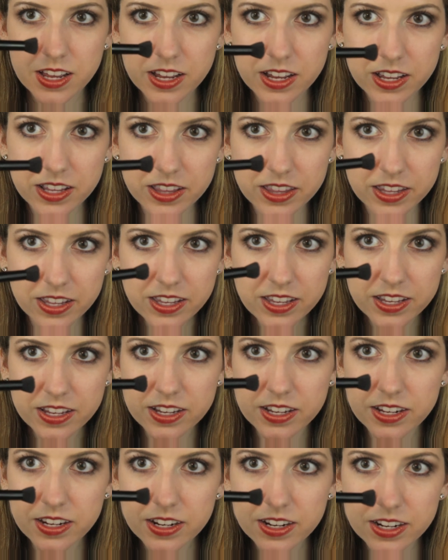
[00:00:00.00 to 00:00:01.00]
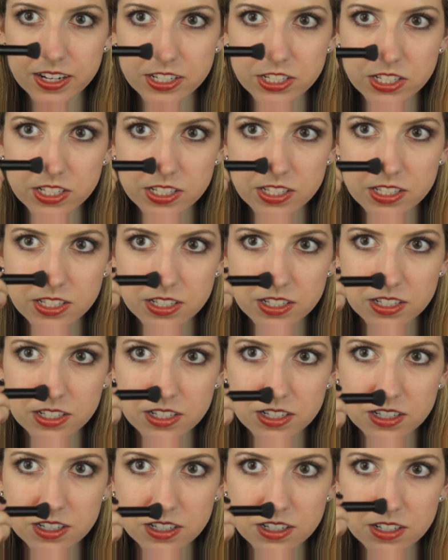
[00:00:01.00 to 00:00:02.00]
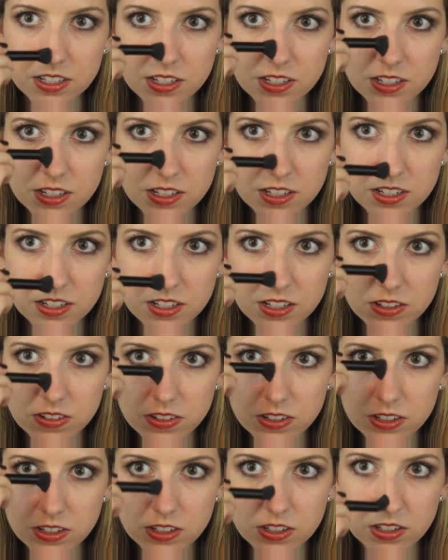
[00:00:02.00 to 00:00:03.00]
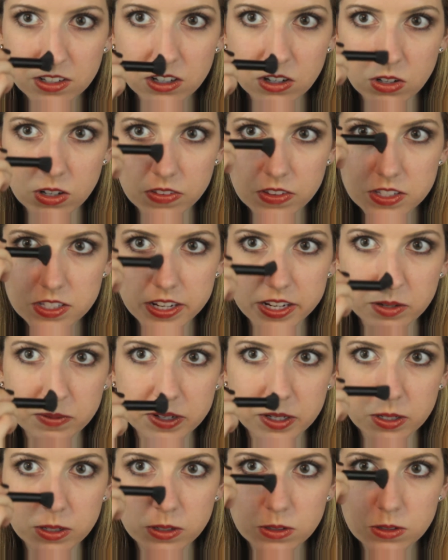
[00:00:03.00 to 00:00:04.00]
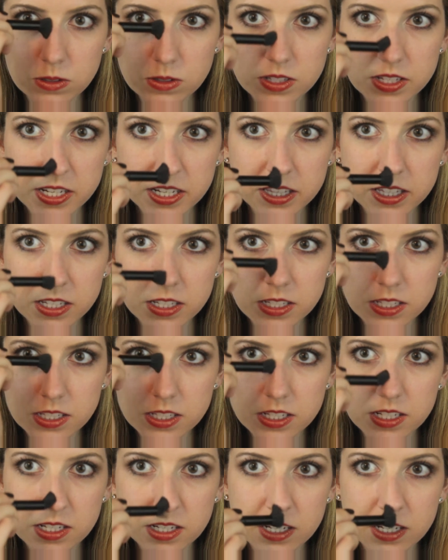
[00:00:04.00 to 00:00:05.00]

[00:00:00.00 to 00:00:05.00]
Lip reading: And then I just go on the side of my nose like this.